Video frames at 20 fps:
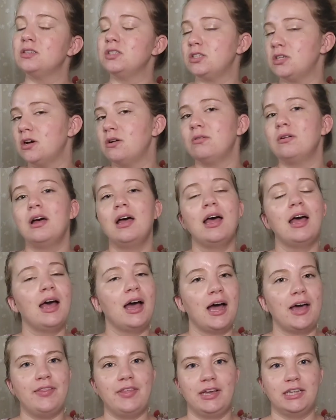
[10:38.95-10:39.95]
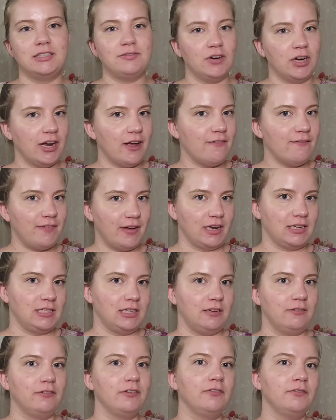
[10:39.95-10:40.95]
so I think it's very
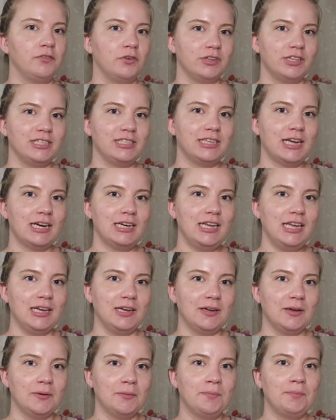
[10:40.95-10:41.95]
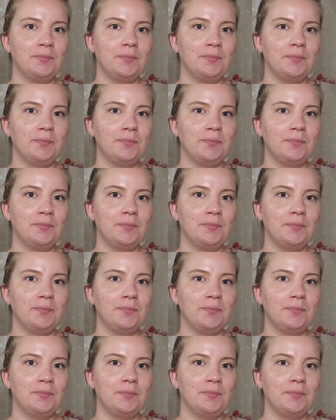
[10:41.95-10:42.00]
effective for this technique.